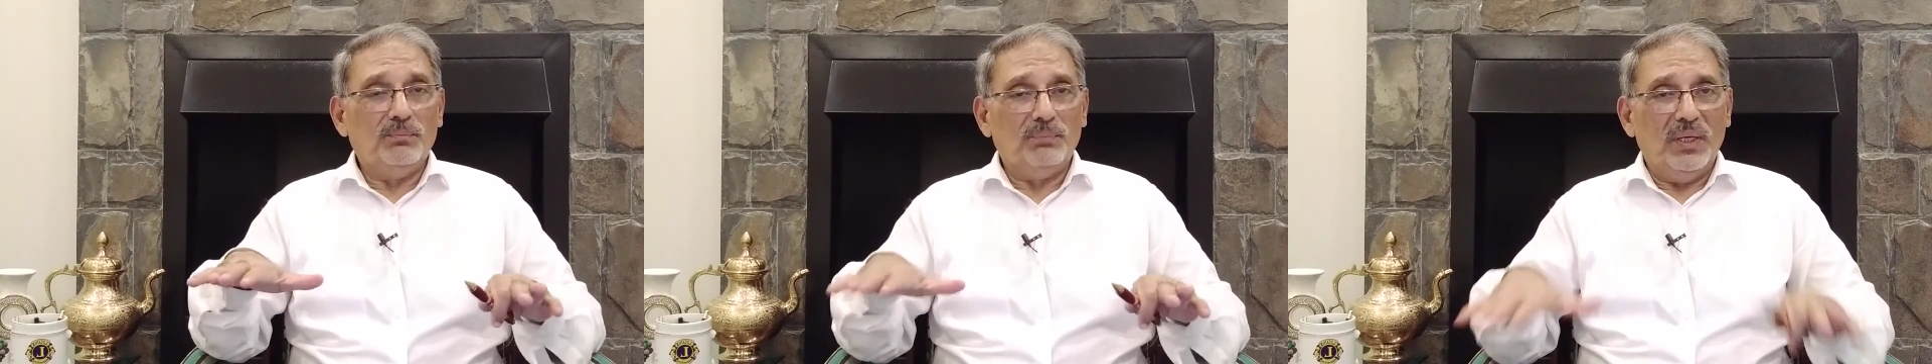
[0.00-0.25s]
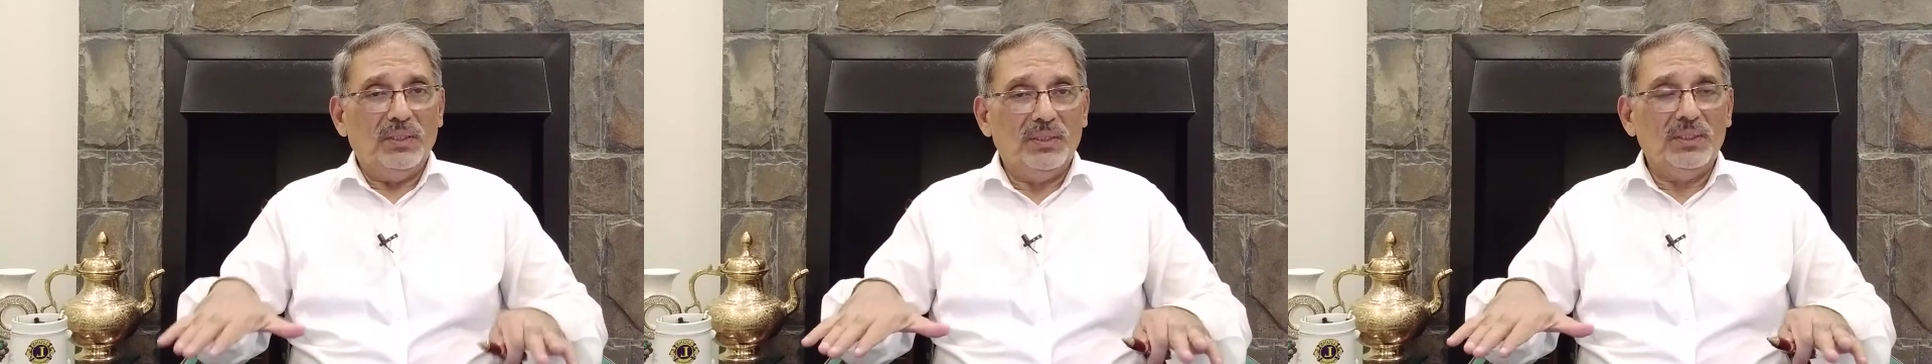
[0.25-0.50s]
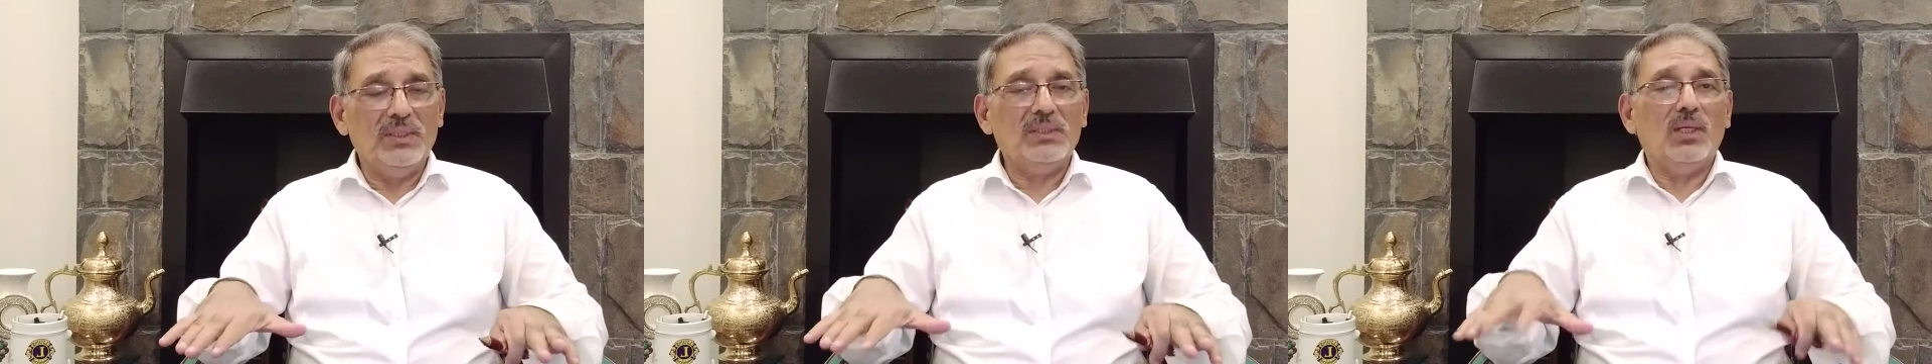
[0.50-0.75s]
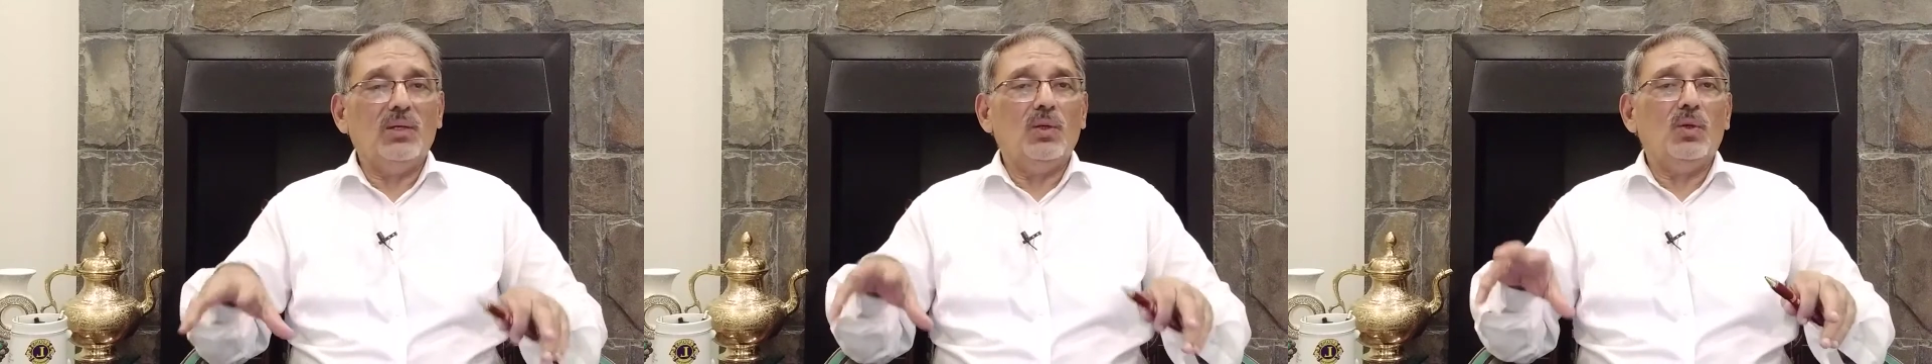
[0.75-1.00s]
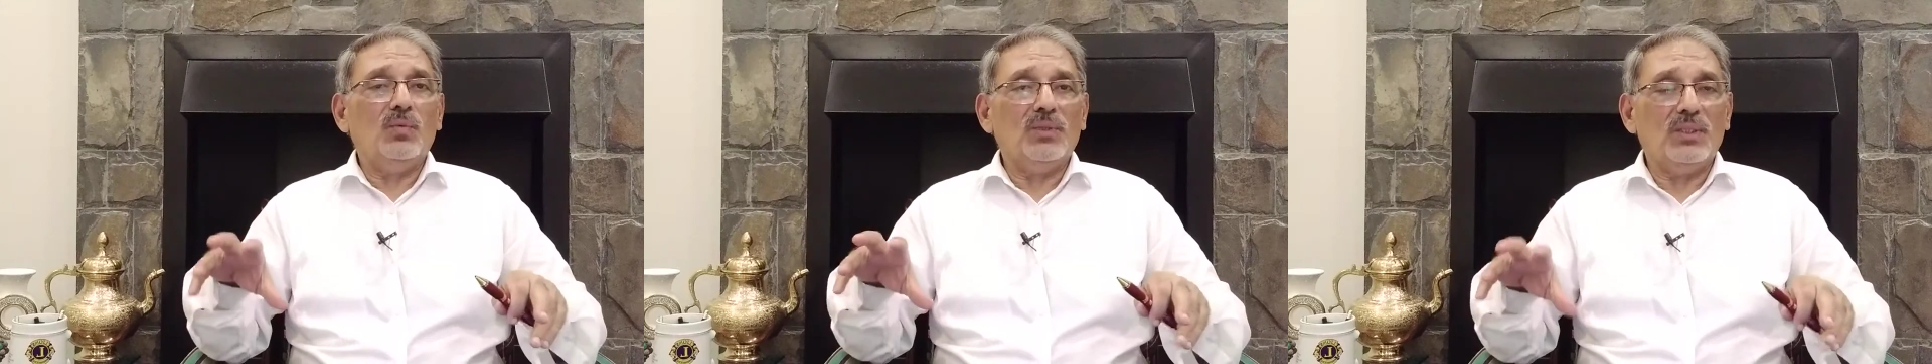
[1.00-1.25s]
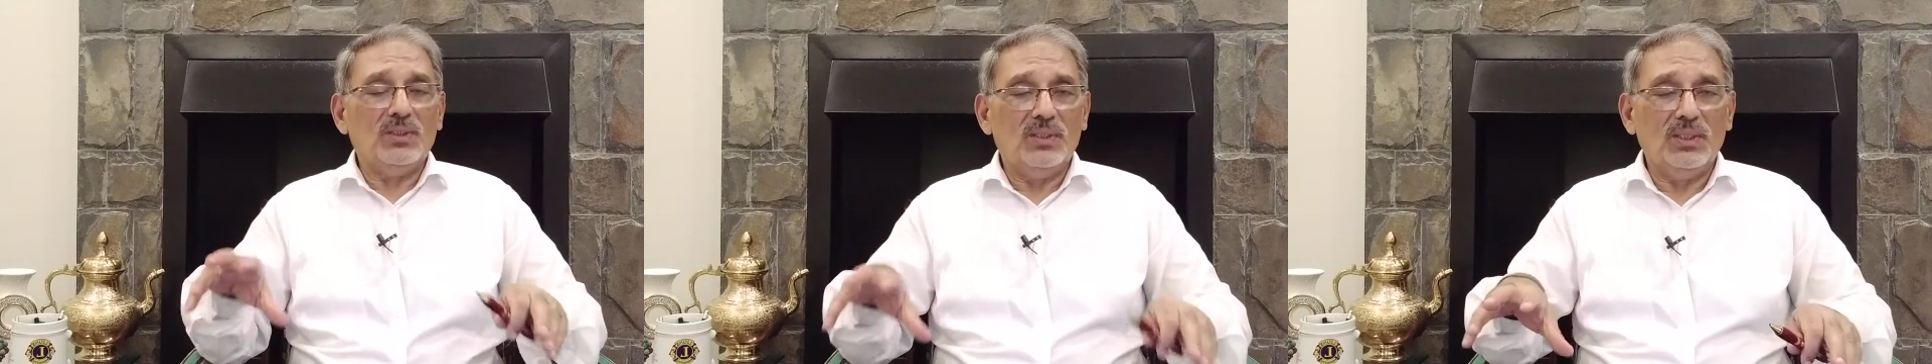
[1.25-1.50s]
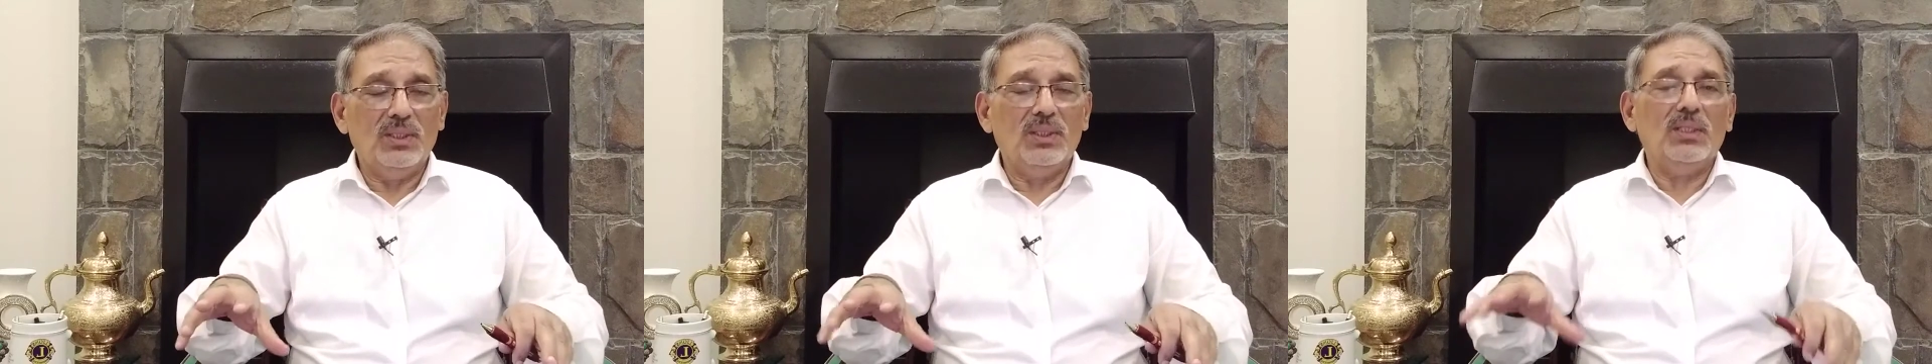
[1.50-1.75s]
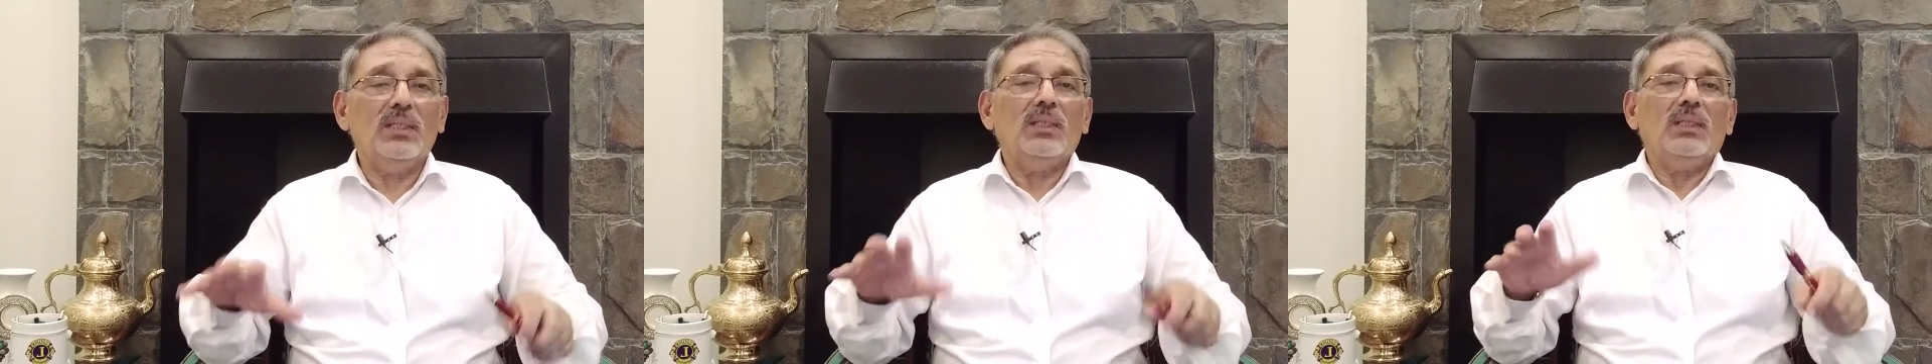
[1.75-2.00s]
parties along with the
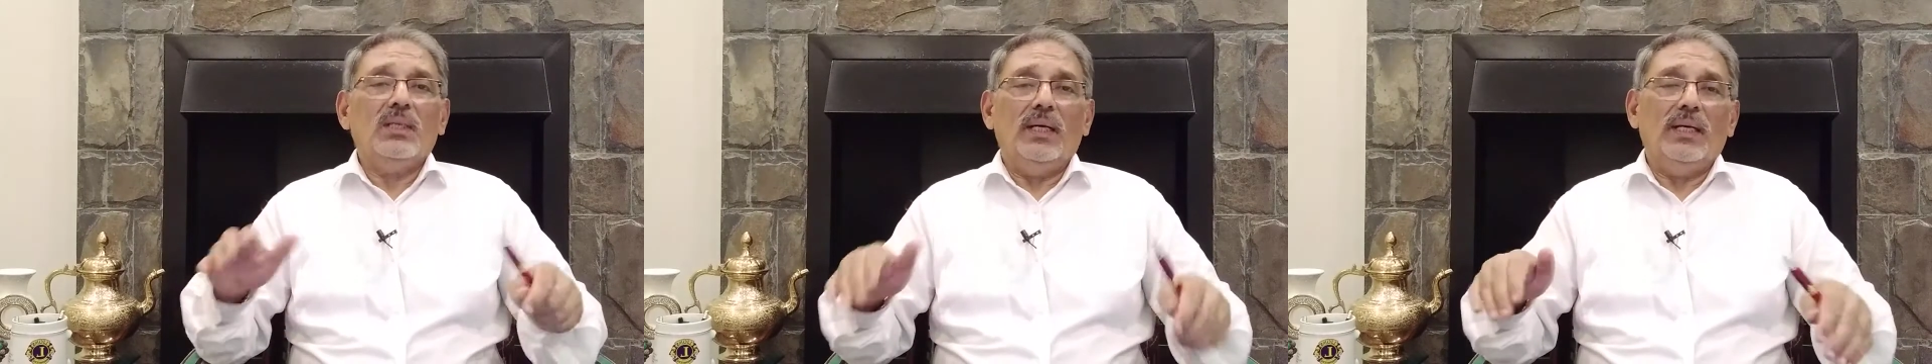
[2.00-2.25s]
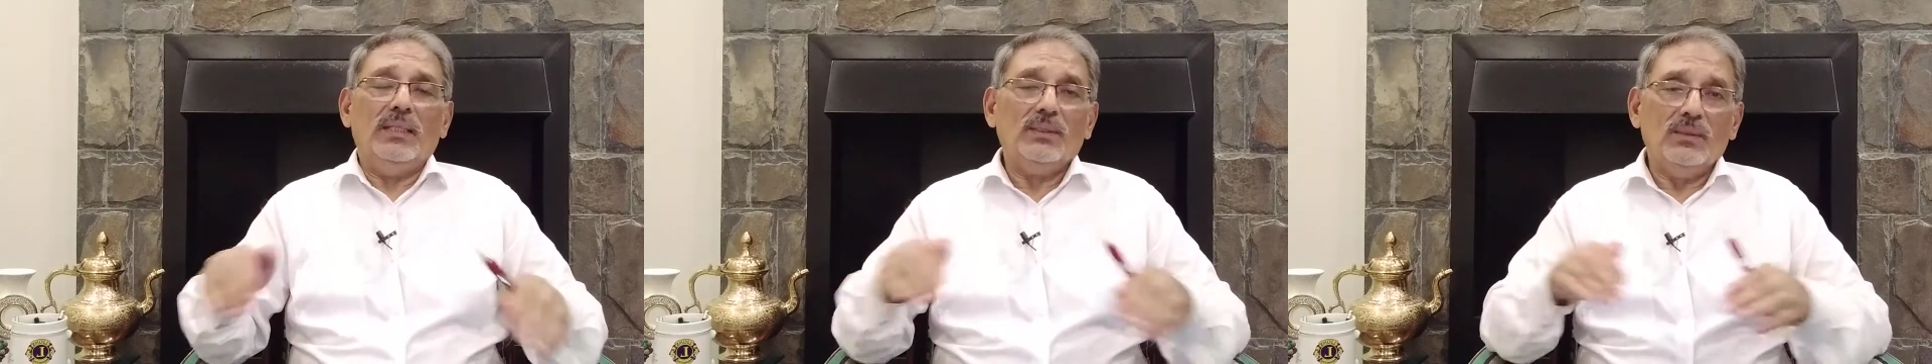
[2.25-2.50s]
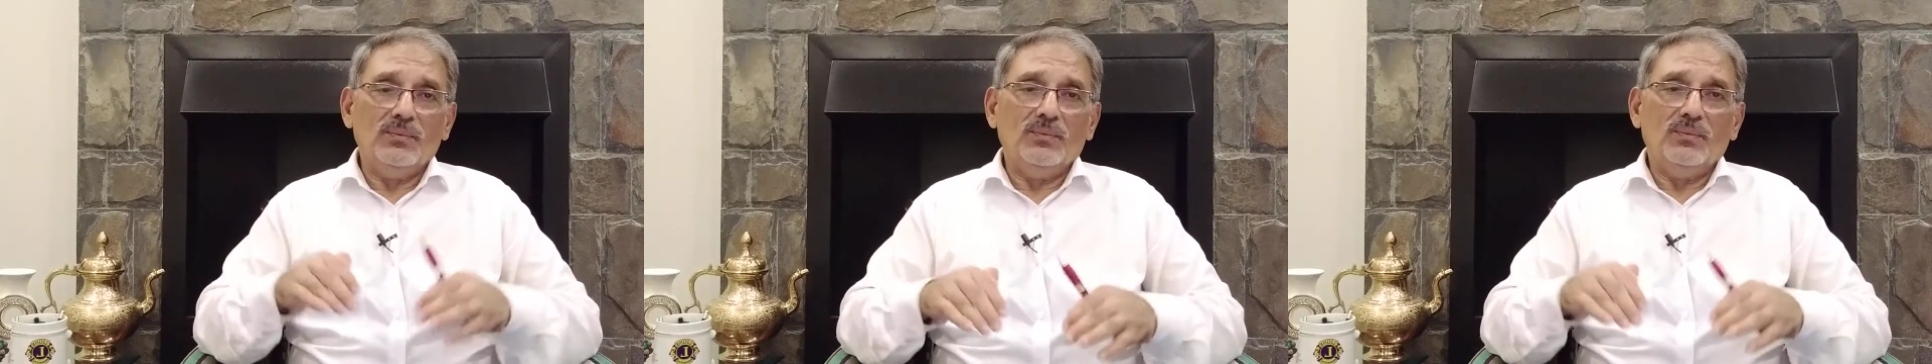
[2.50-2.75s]
seal, and